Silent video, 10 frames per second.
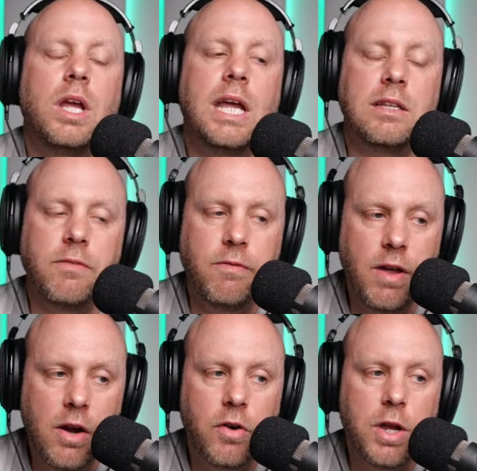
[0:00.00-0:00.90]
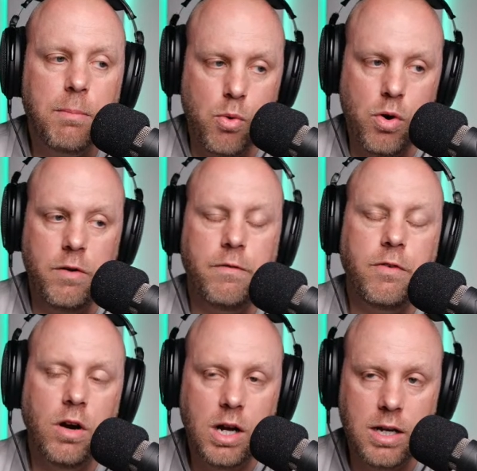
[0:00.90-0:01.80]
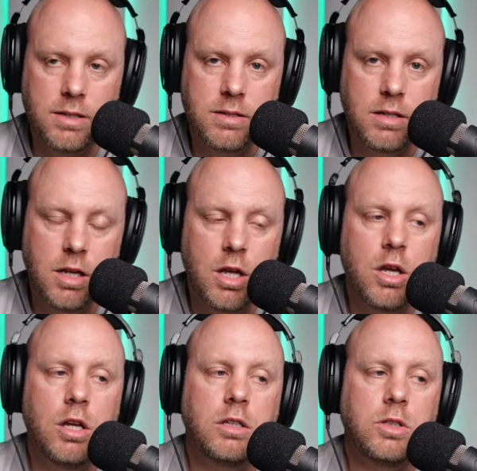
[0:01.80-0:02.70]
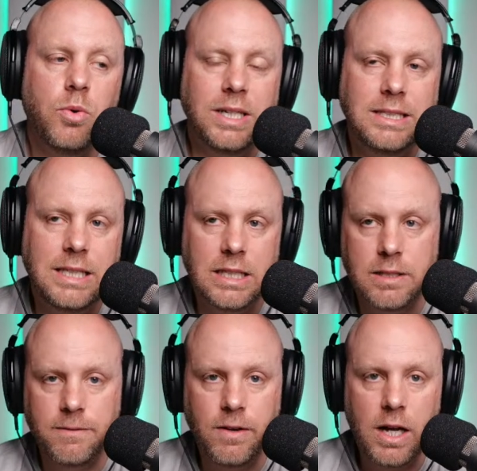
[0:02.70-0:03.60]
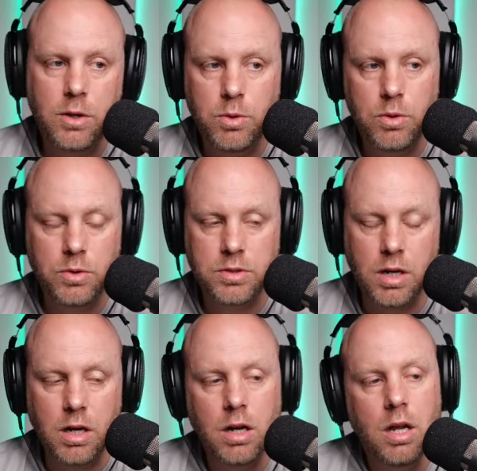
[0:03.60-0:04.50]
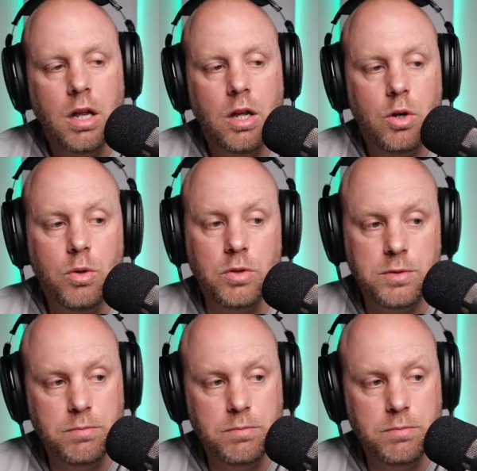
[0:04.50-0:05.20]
it's very important for us to identify who those are, who the